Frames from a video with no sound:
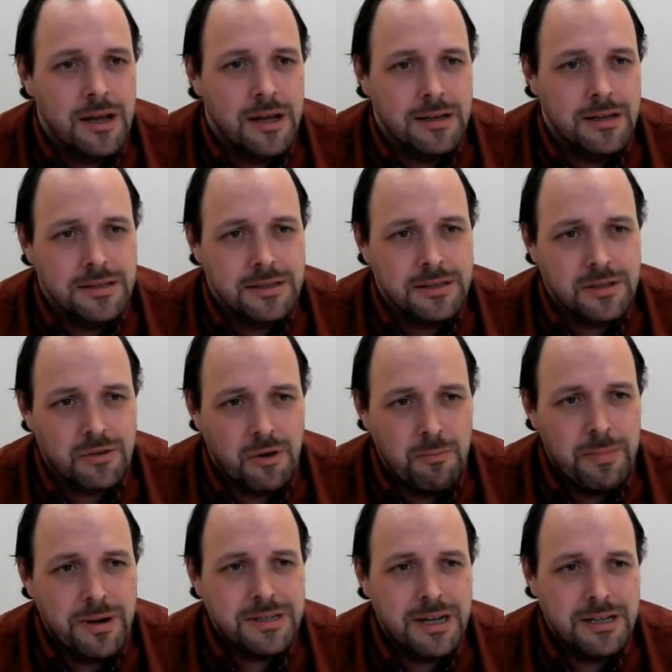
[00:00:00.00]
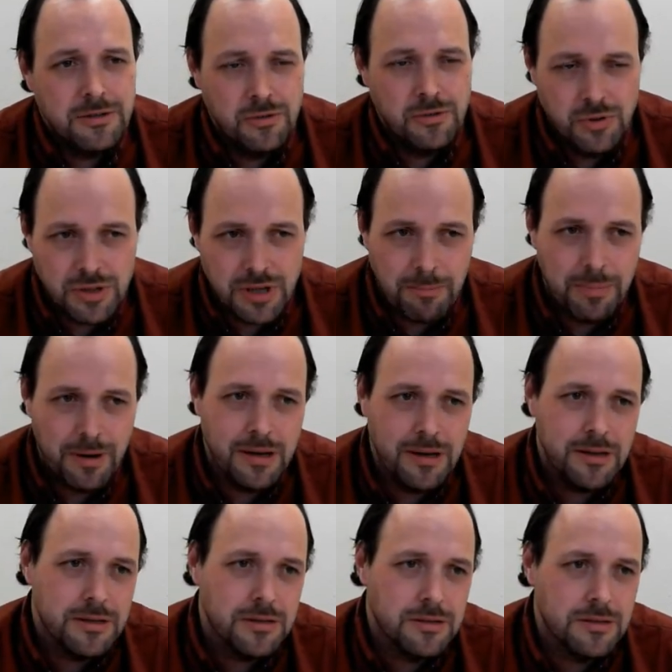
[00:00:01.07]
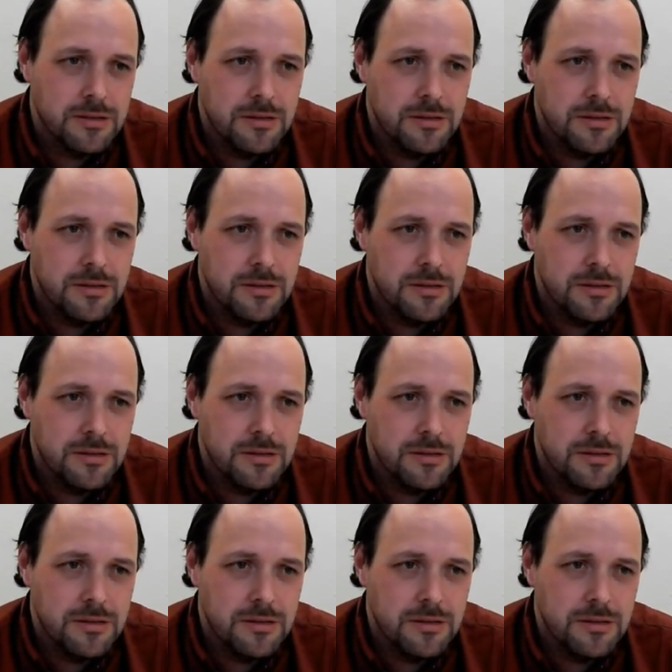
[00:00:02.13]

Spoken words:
it is competent to supply